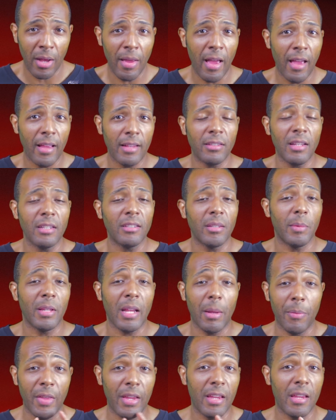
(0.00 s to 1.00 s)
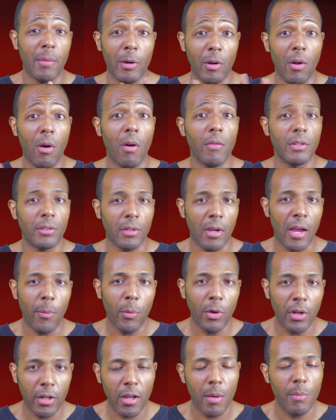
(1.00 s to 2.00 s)
I, it's not something I'm thinking about all the
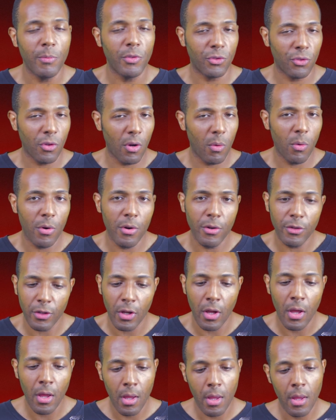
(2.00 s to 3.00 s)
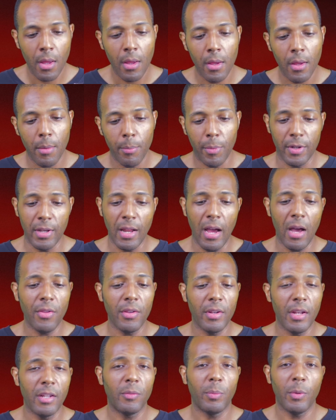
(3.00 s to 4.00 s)
time when it comes to Star Wars, but now
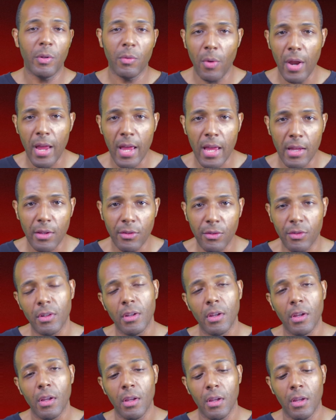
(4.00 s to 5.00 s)
that it's been raised,